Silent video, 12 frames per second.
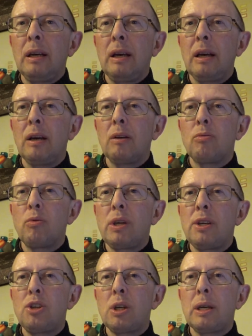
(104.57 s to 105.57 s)

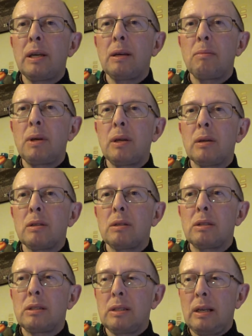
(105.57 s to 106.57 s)
rejigging
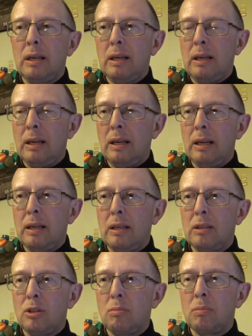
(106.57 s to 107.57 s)
because
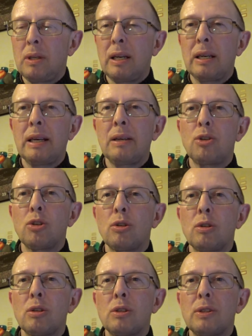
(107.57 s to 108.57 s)
some
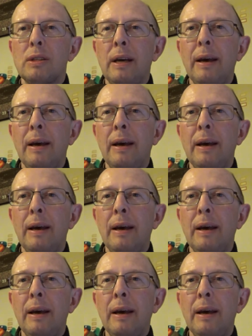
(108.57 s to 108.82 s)
delegations.